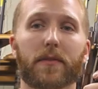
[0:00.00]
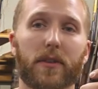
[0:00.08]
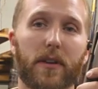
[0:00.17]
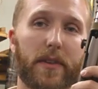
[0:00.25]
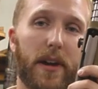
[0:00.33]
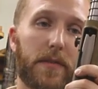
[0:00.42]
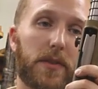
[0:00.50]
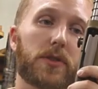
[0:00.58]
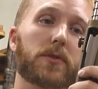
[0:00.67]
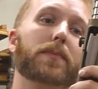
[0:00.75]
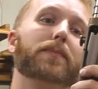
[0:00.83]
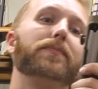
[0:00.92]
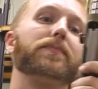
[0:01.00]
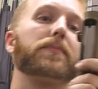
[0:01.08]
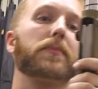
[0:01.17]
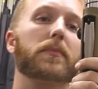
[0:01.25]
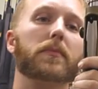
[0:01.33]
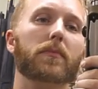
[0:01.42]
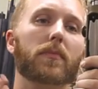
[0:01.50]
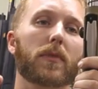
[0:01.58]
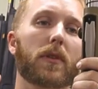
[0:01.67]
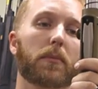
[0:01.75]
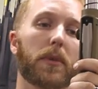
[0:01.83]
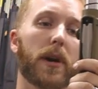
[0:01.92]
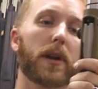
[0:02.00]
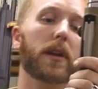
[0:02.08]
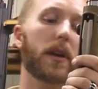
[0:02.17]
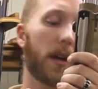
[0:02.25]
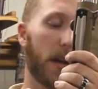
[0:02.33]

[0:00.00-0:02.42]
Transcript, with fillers: after every heavy shoot. But